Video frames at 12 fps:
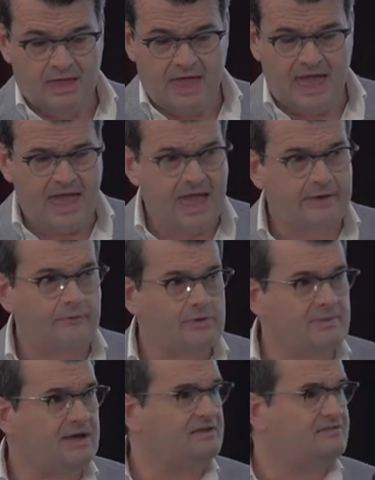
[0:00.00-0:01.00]
How do we
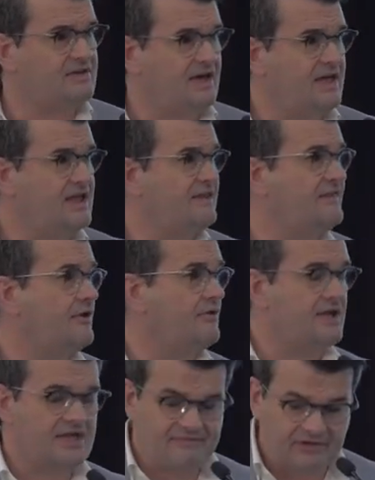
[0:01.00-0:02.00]
maintain their
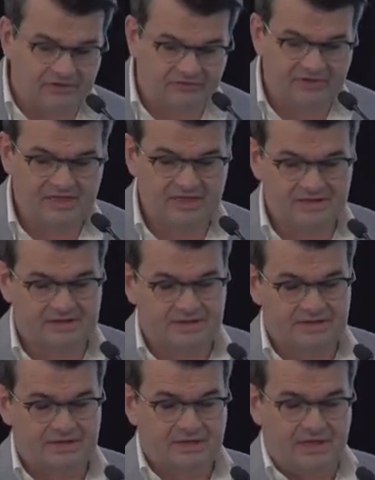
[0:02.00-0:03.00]
efficacy?
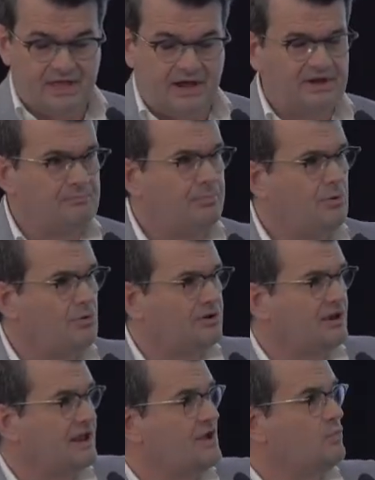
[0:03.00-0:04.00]
And
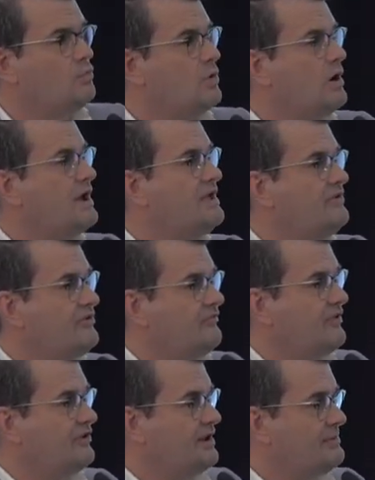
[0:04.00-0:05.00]
importantly, why is
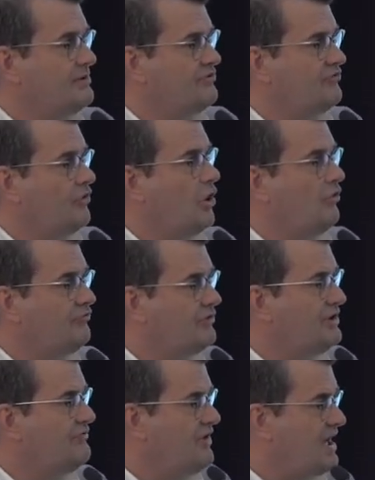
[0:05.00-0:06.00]
it that limits
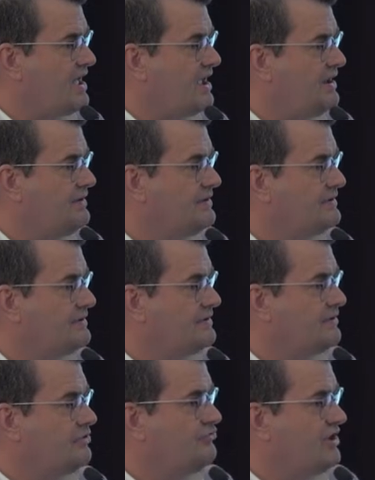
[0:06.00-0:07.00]
often evade
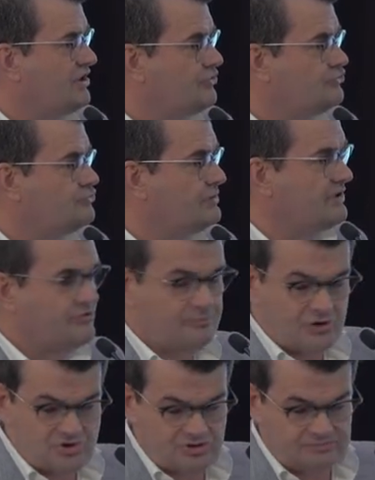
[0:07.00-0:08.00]
textual
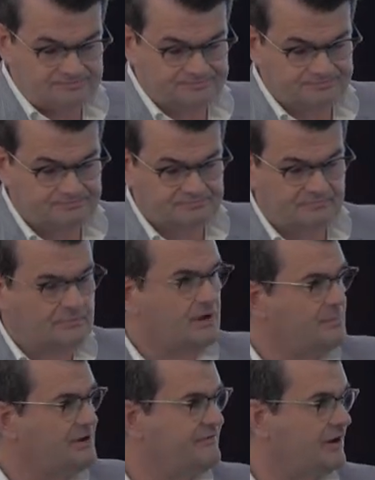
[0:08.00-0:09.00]
expression?
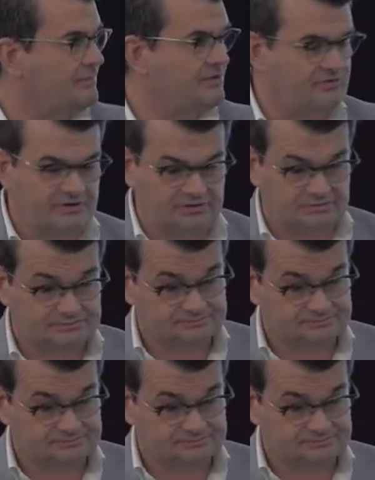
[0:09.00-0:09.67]
Let me develop this a little.